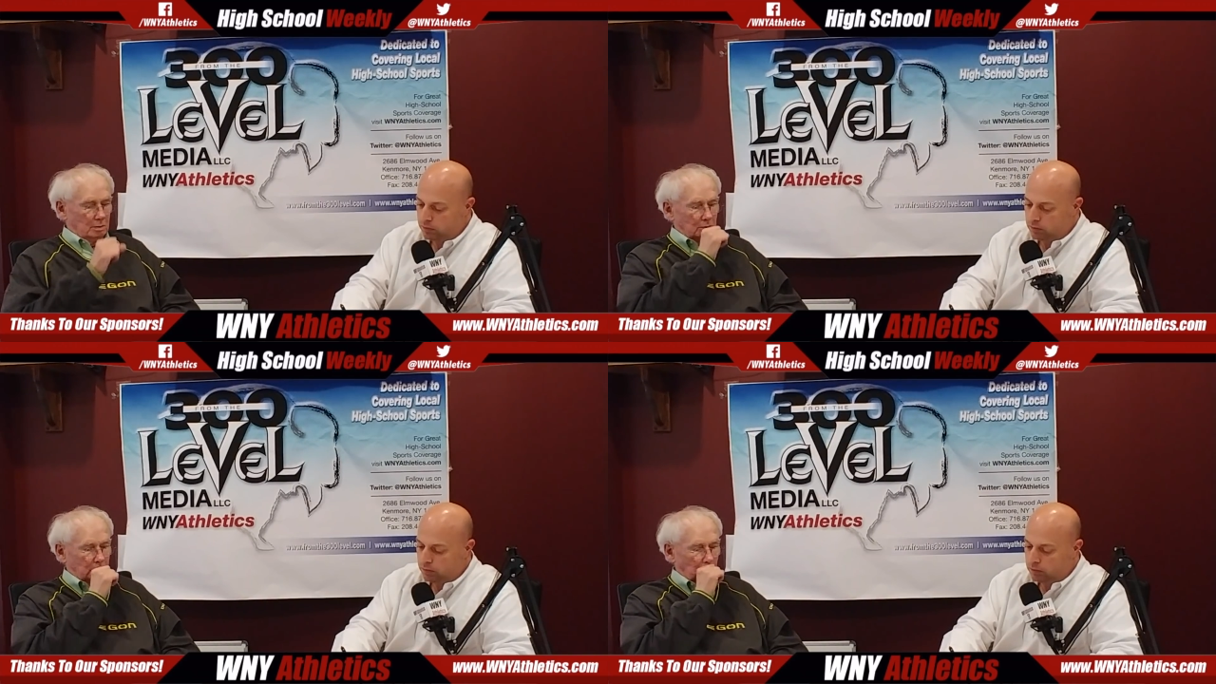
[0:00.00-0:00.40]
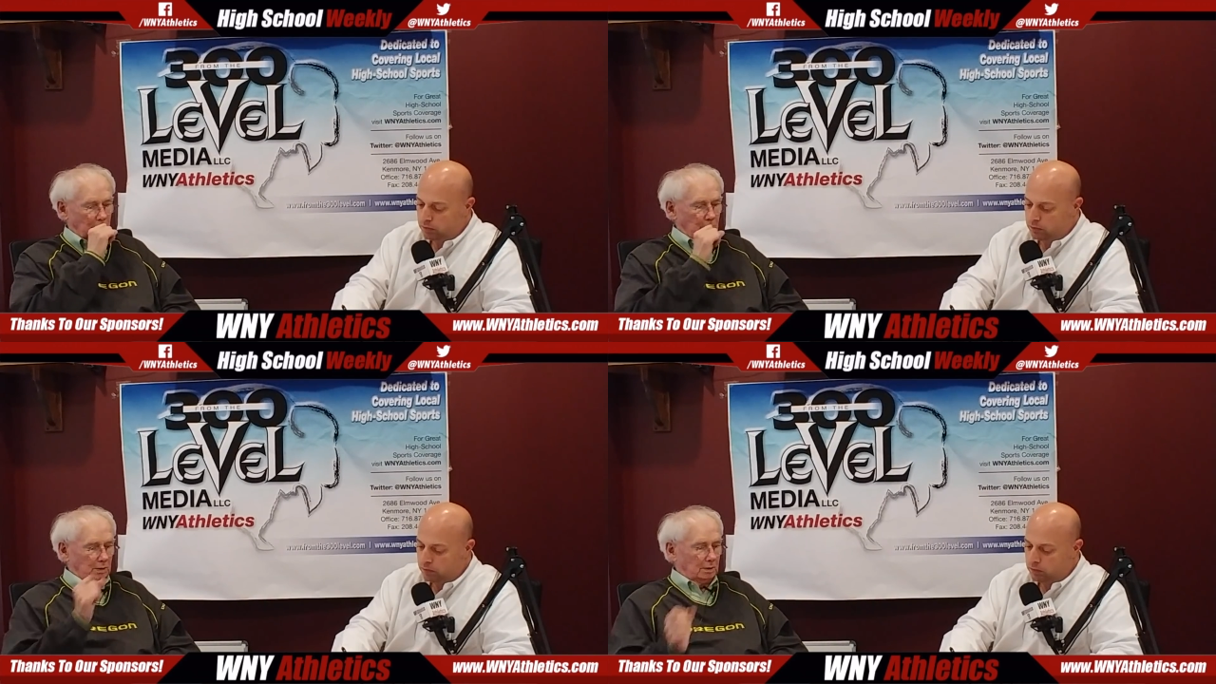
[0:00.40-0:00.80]

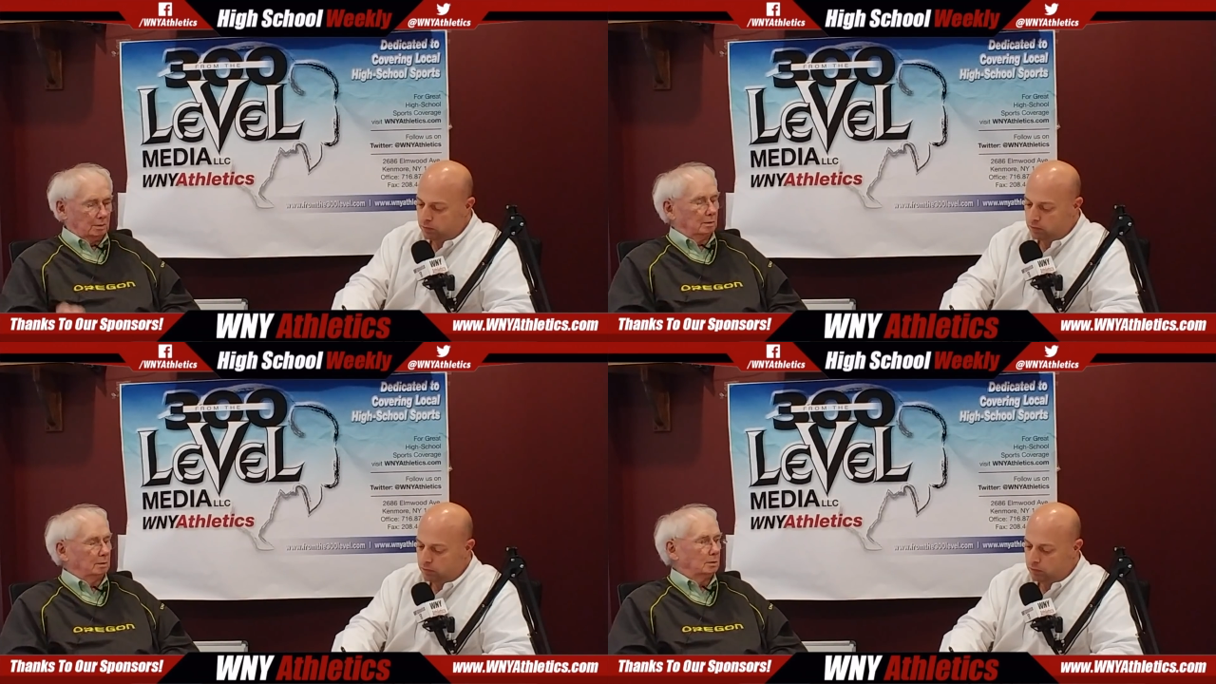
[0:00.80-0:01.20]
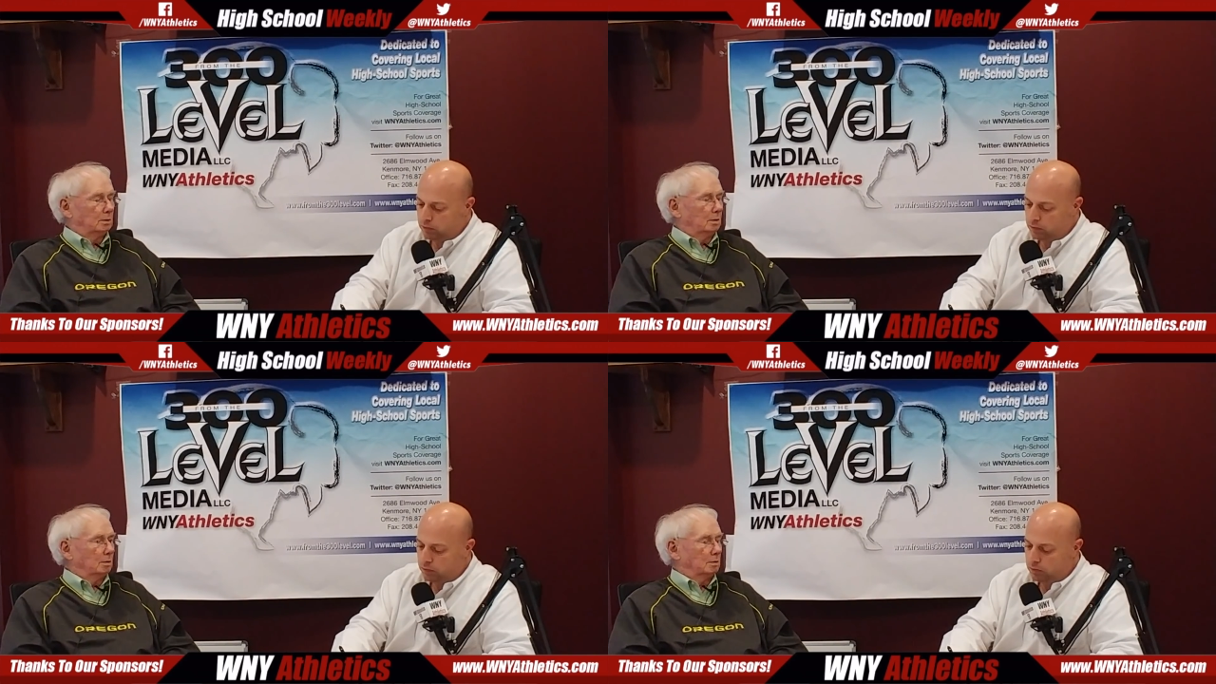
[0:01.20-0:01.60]
Speaker 1: excuse me,
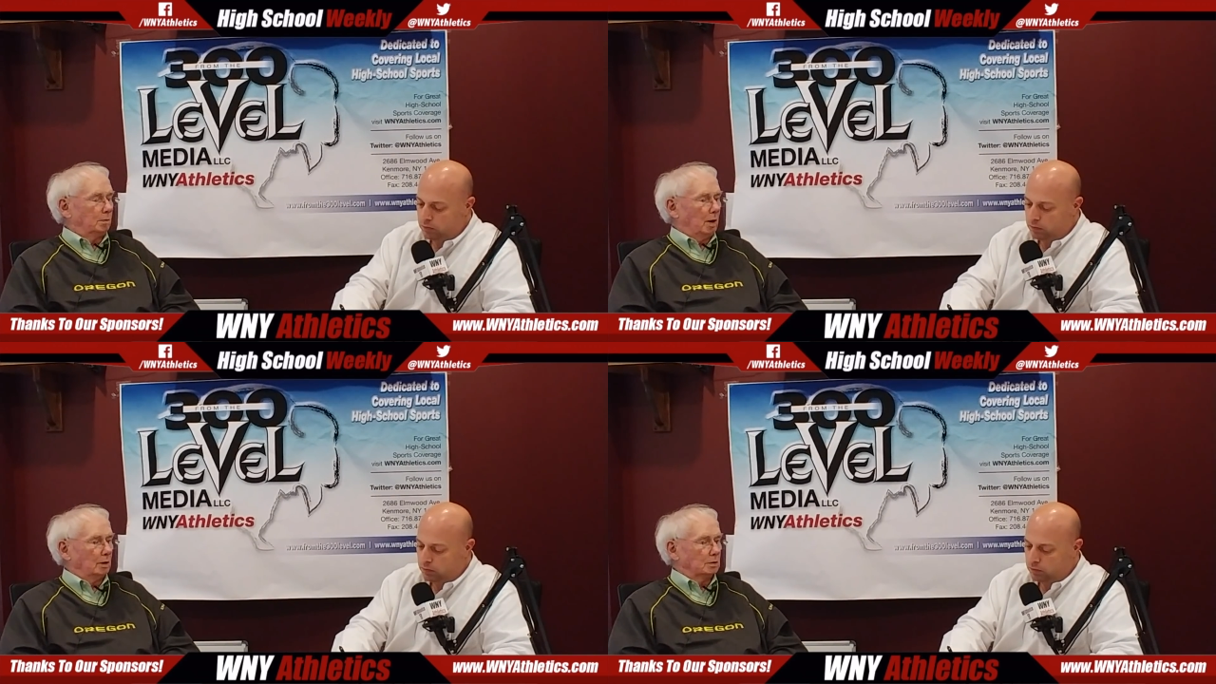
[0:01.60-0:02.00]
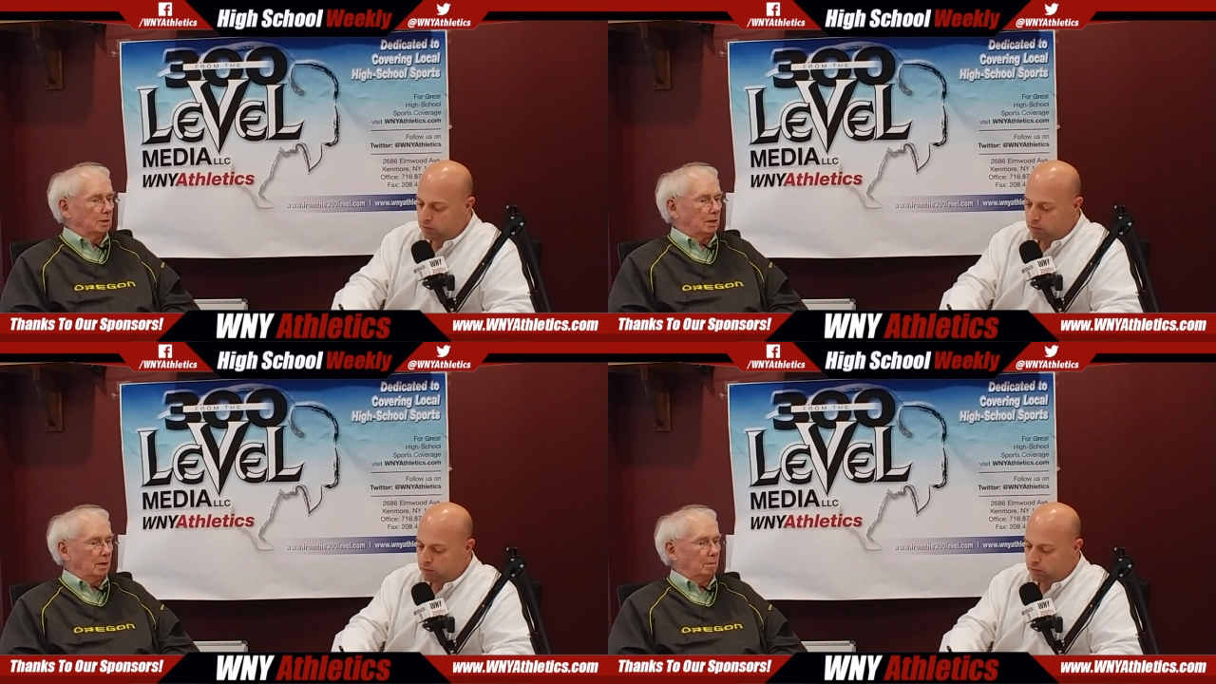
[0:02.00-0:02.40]
the
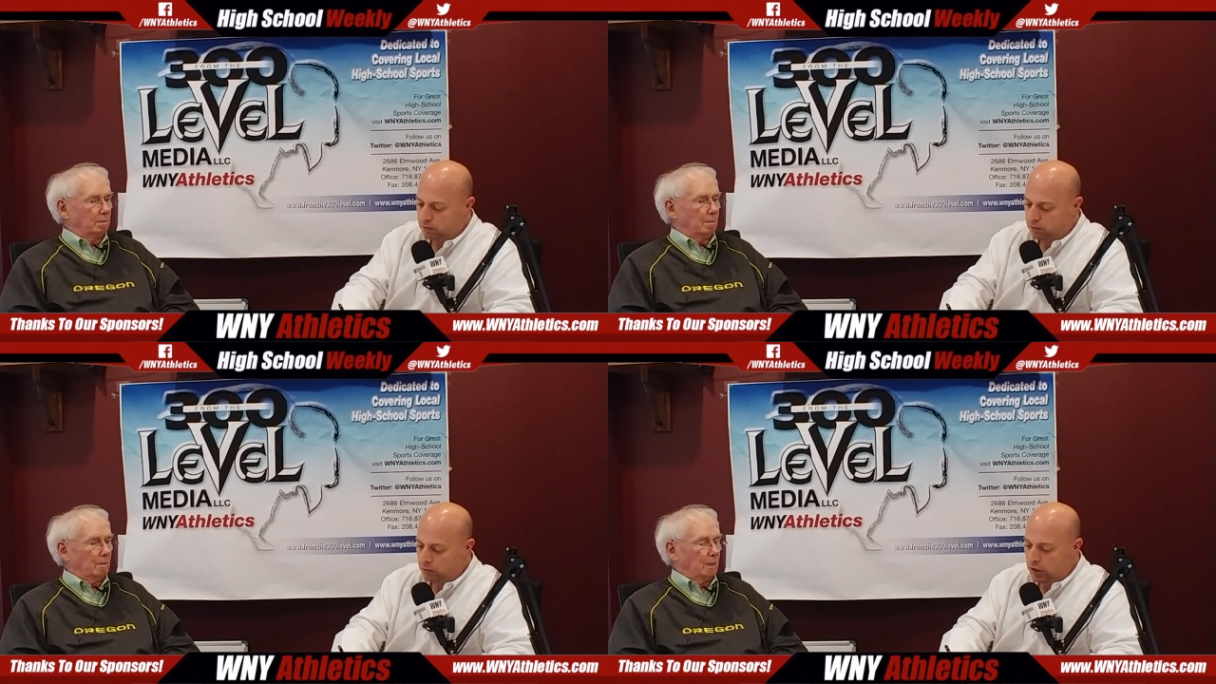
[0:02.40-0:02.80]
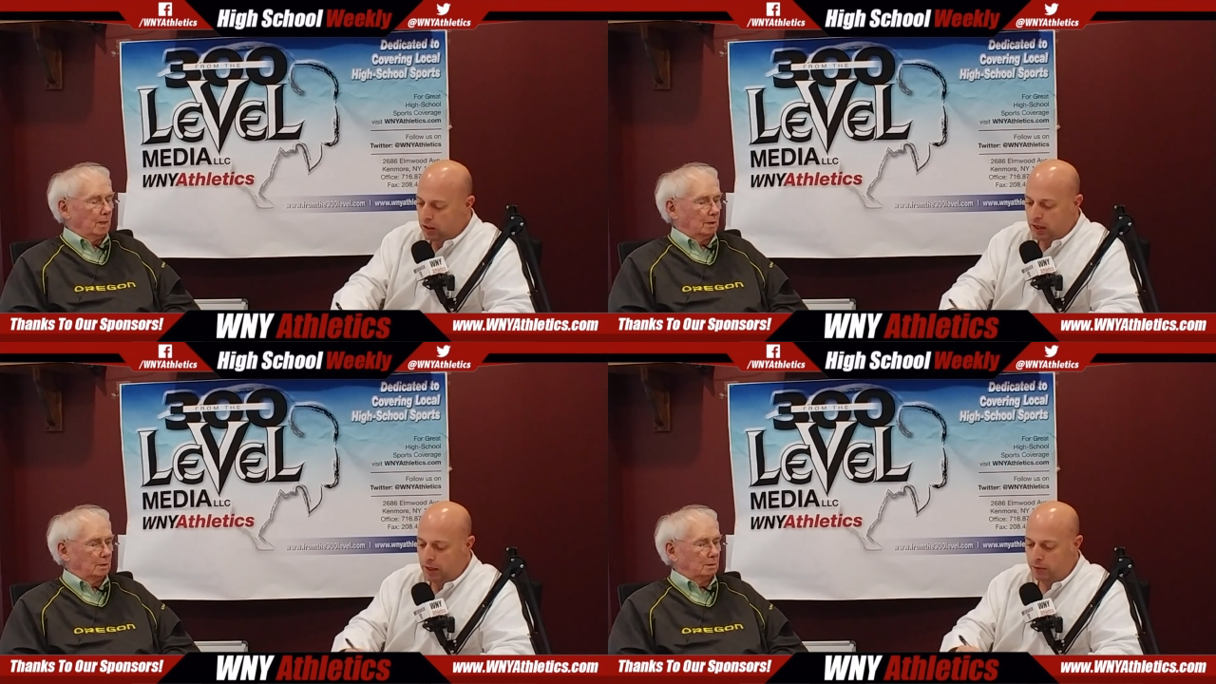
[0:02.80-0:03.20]
Spartans a game.
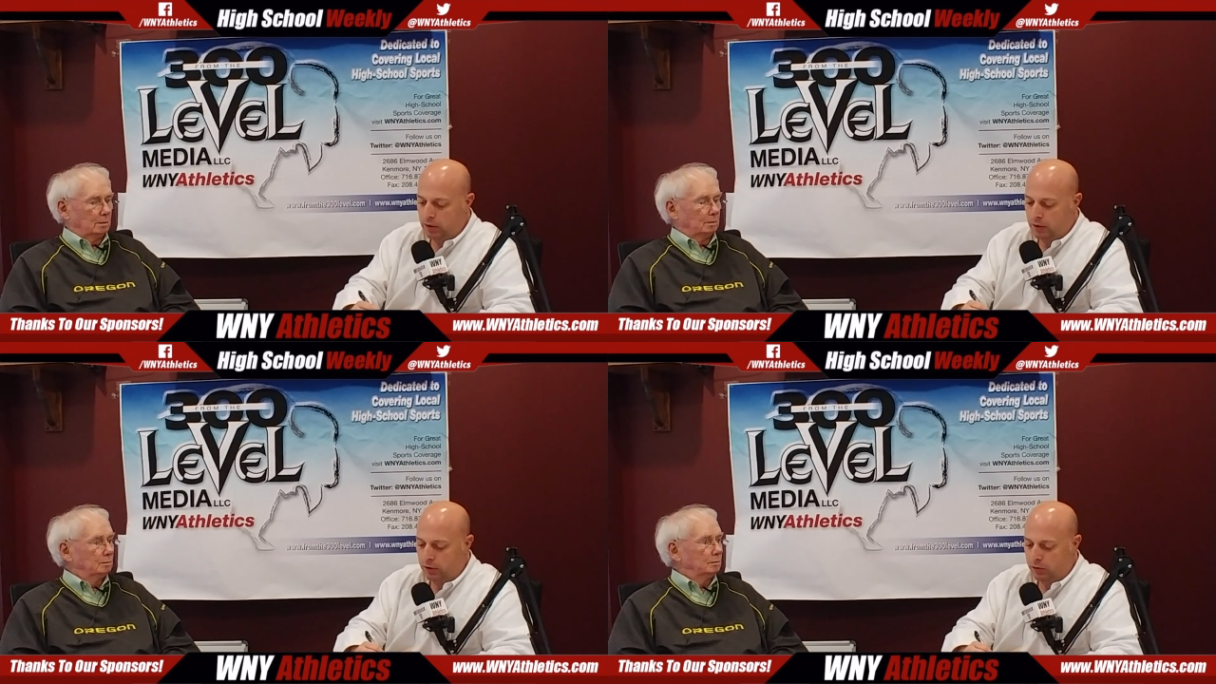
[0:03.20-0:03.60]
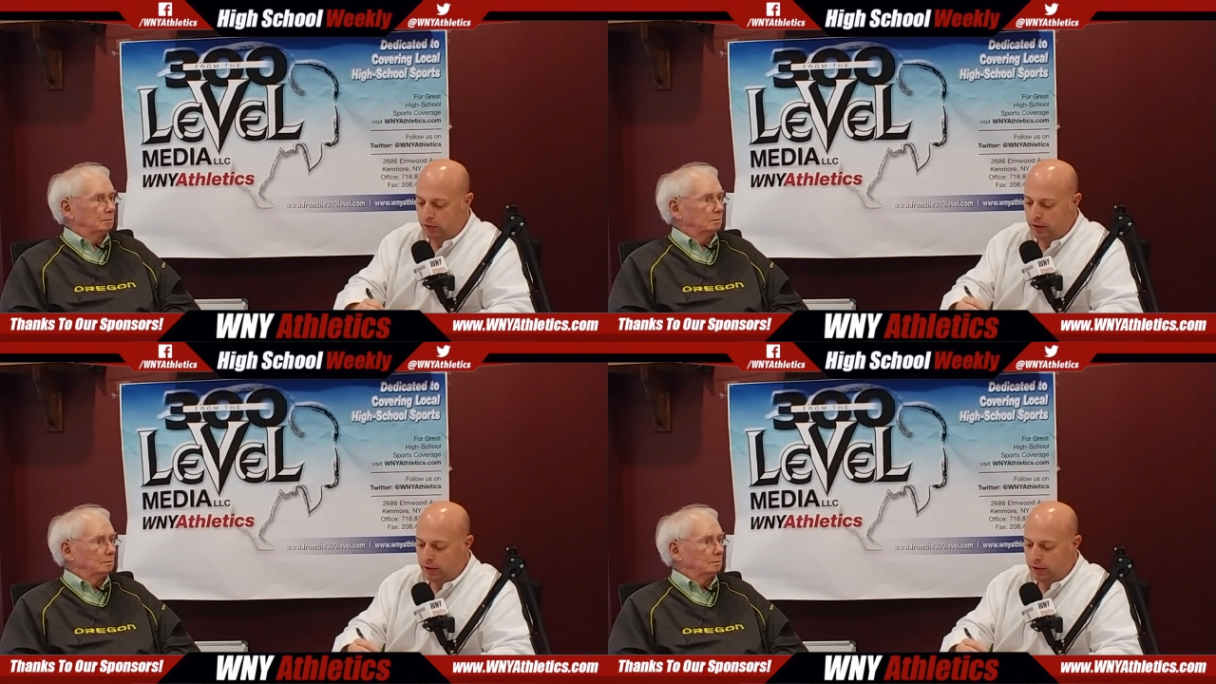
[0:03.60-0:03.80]
Speaker 2: Yeah, I would, I would agree